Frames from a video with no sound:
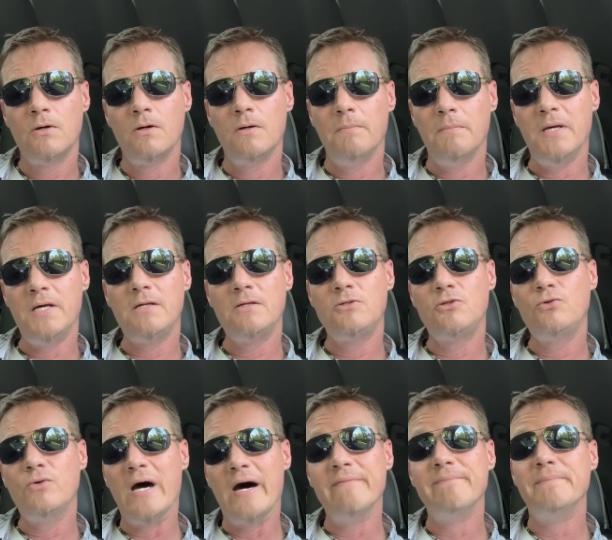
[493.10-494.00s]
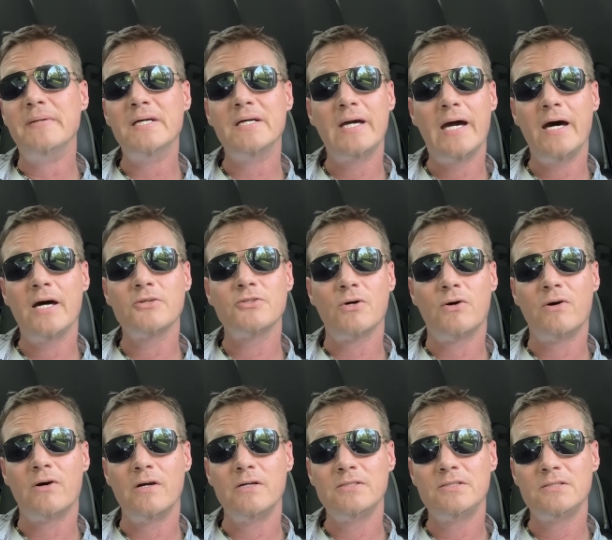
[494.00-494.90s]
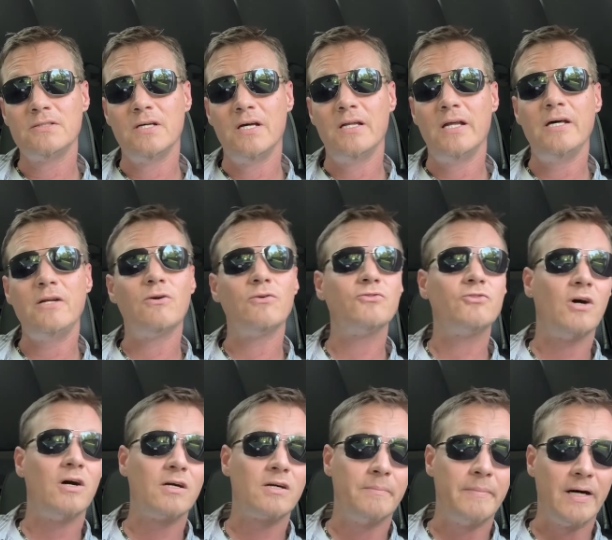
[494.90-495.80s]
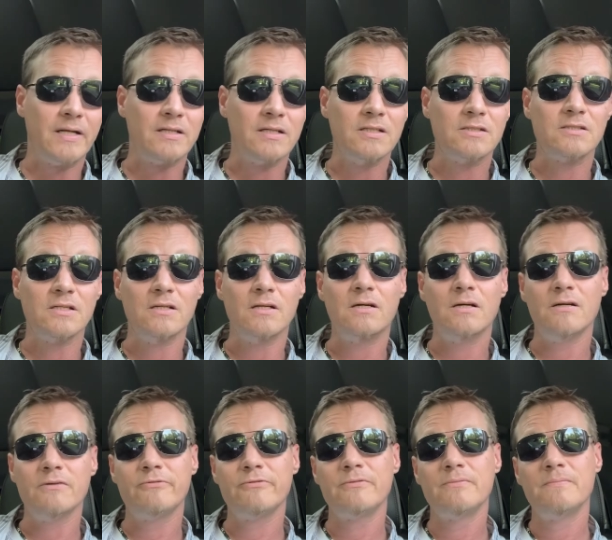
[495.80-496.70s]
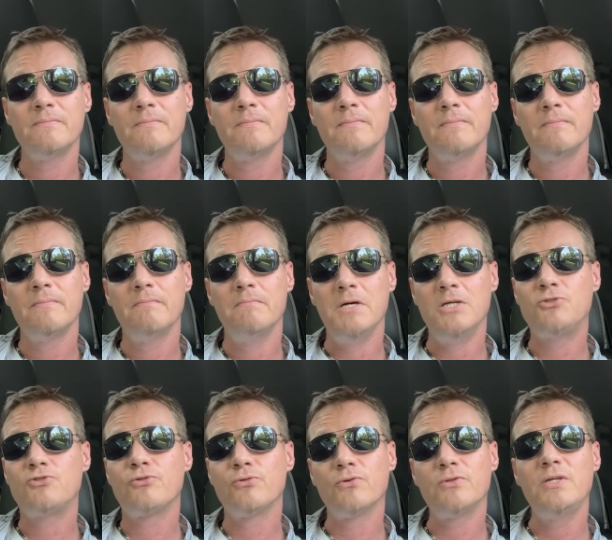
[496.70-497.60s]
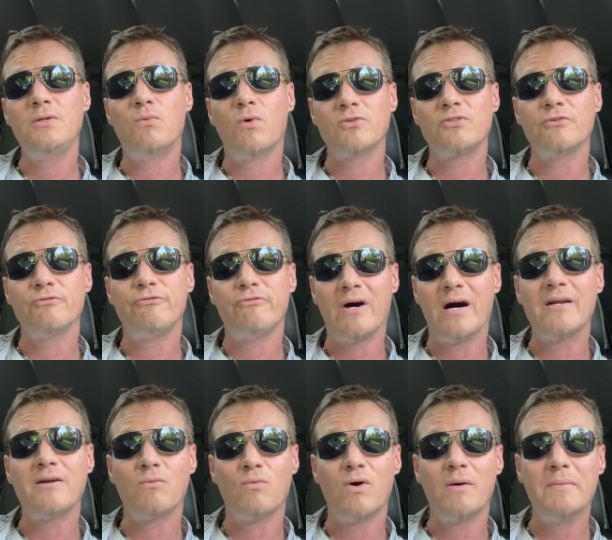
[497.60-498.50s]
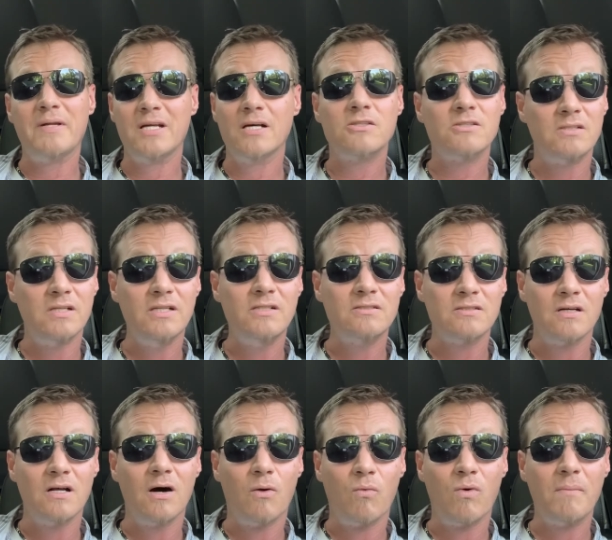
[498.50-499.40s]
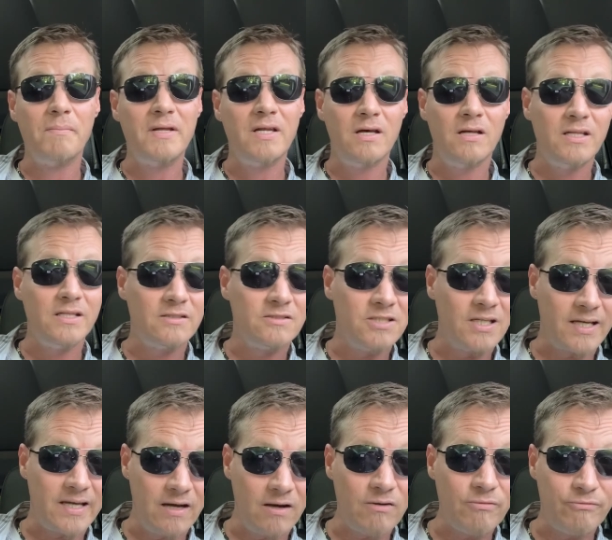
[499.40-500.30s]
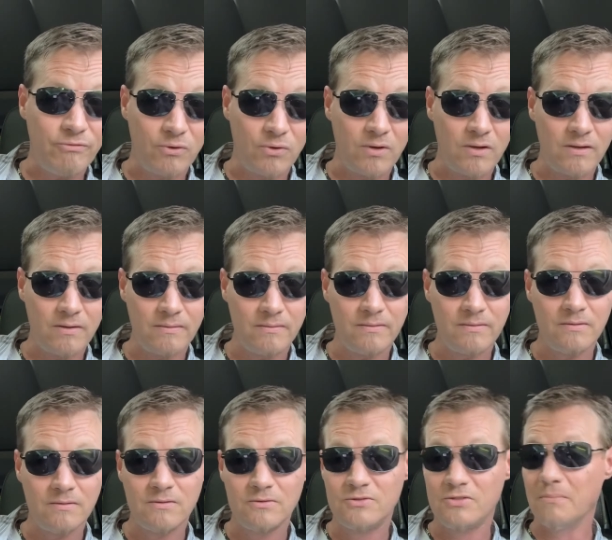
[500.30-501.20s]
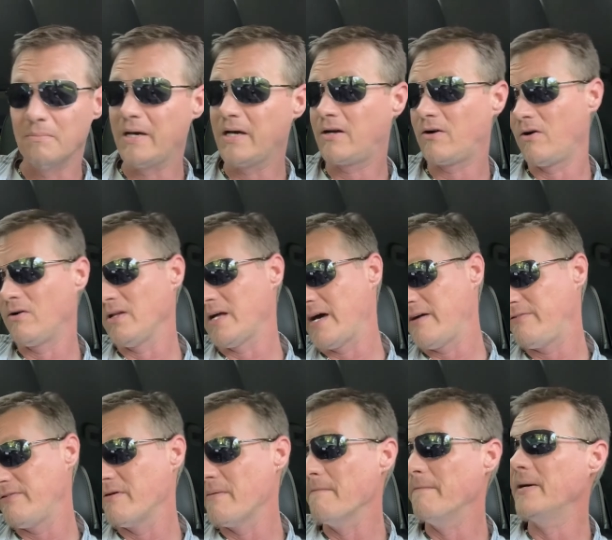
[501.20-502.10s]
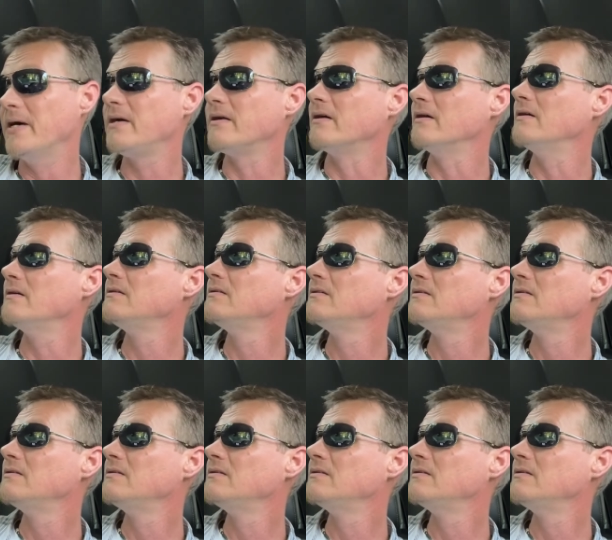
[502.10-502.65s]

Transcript: Men do have big ass hearts and they don't talk about this enough men truly want to find a woman that's decent, a woman that, to care for, to make her life better,